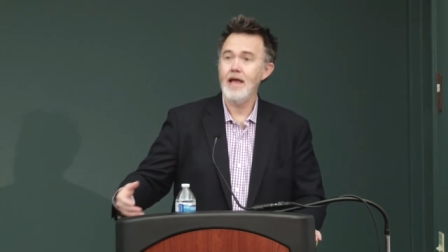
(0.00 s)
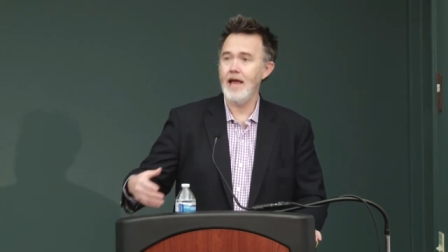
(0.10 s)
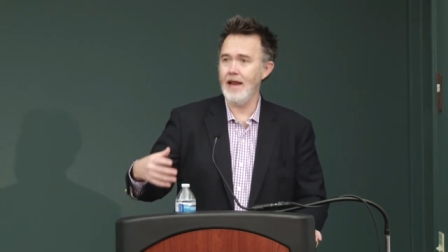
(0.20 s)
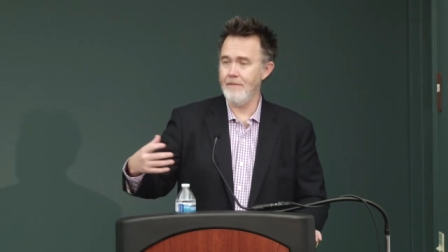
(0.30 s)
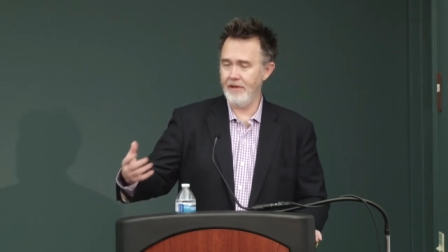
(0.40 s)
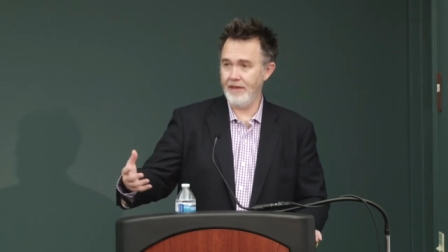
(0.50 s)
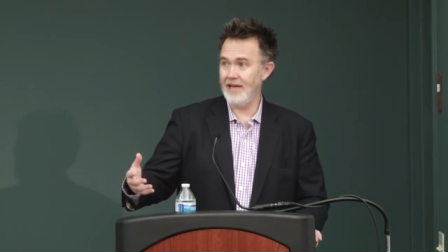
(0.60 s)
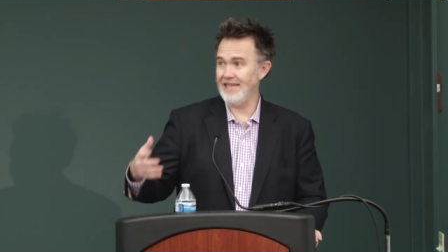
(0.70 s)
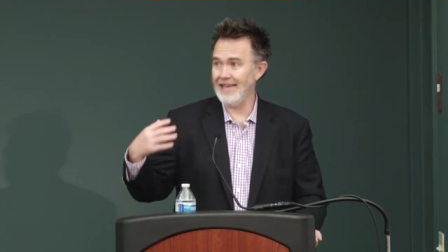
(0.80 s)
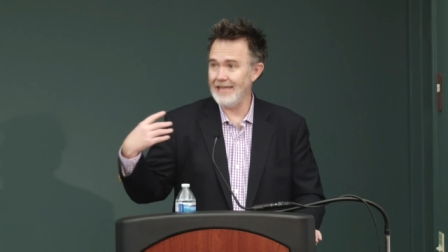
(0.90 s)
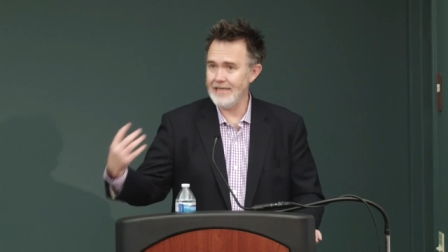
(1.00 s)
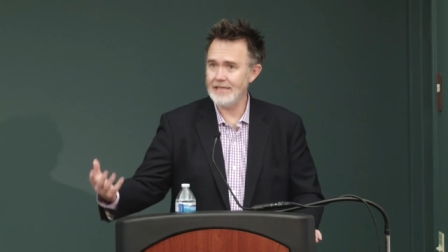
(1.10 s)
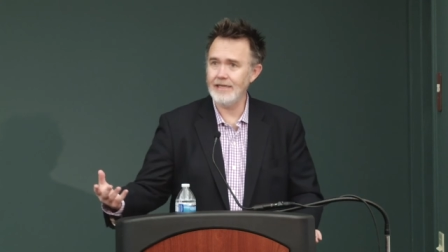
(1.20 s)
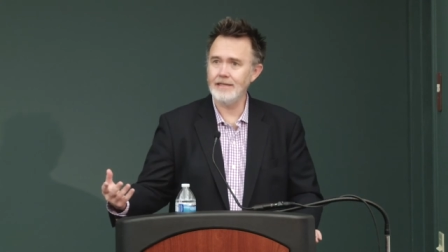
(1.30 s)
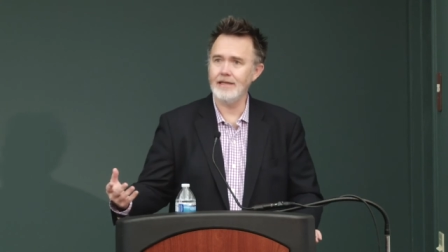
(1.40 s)
and empathizing and
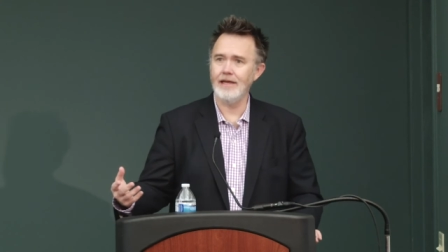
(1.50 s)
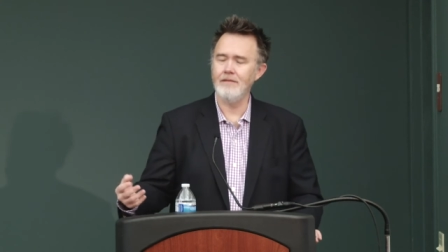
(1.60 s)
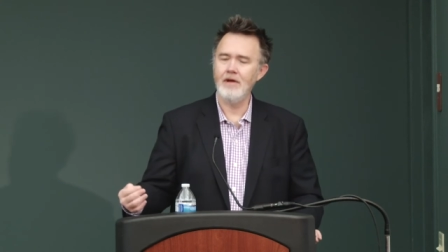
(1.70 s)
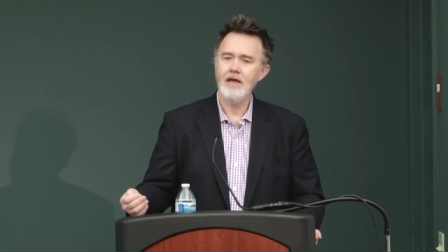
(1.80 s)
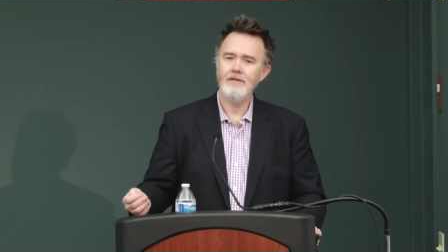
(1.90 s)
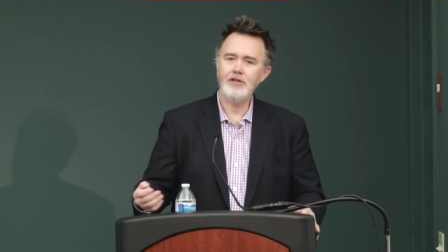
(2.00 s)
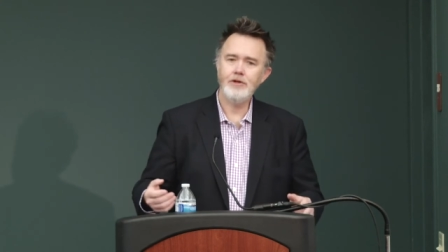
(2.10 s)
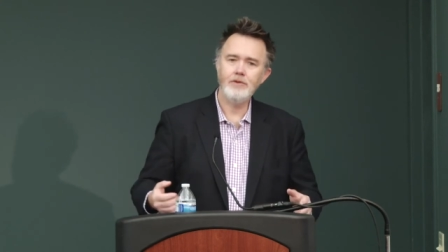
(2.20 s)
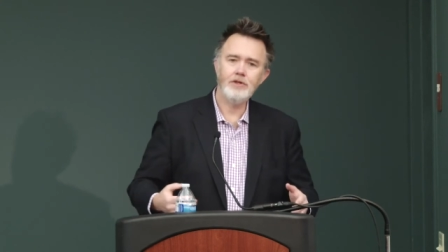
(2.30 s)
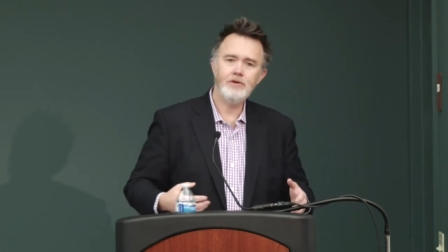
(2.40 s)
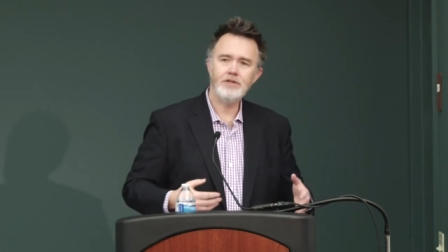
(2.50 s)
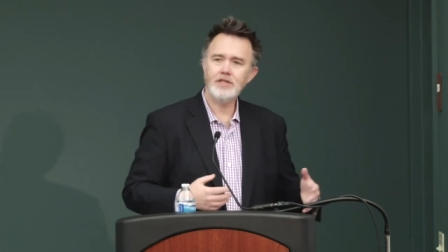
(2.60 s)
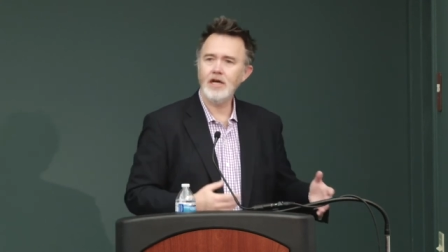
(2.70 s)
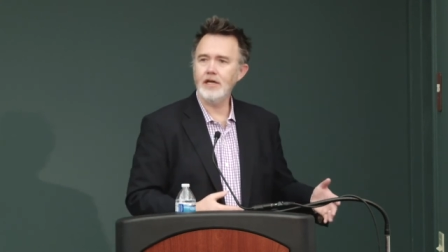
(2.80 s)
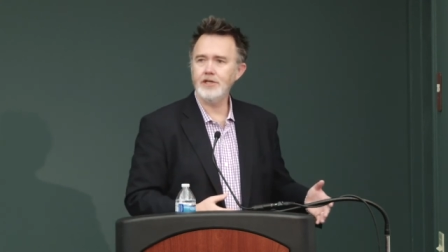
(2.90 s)
listening to them that you lose
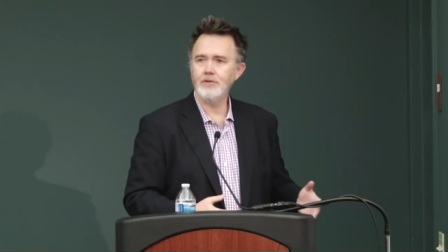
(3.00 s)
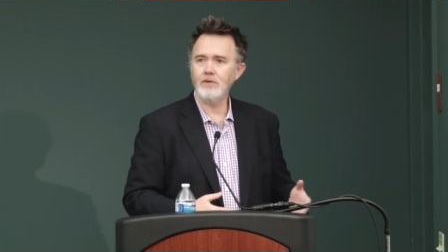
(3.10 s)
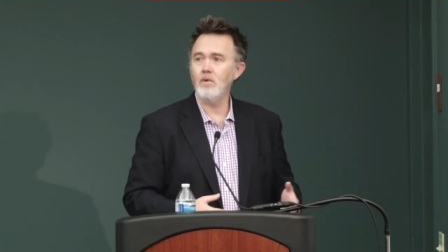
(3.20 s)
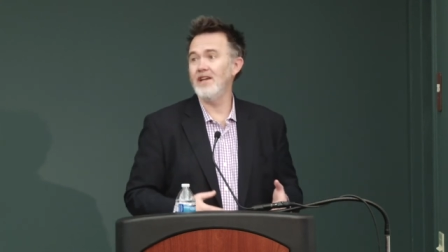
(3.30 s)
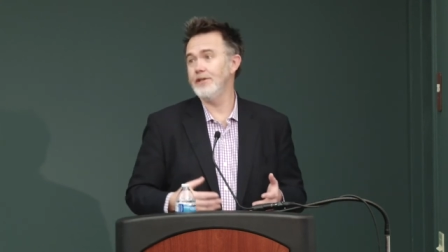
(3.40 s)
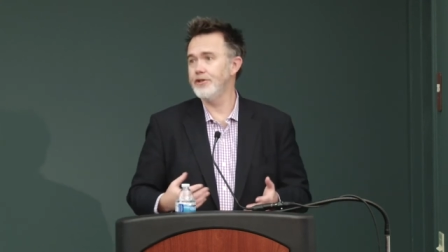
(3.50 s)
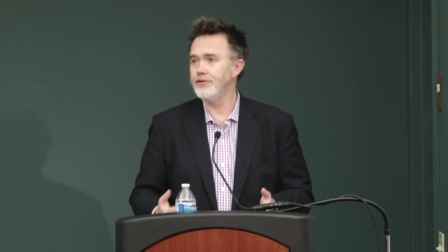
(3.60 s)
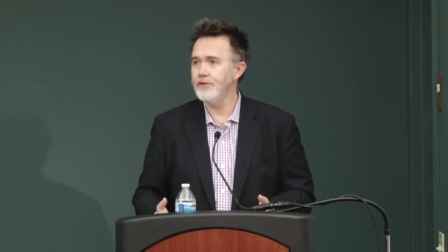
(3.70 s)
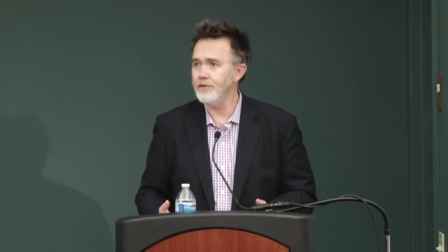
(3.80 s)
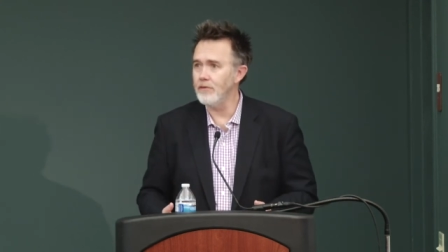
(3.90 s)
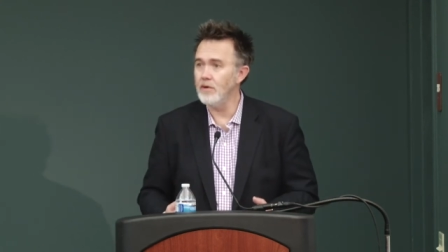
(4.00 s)
touch with what is true,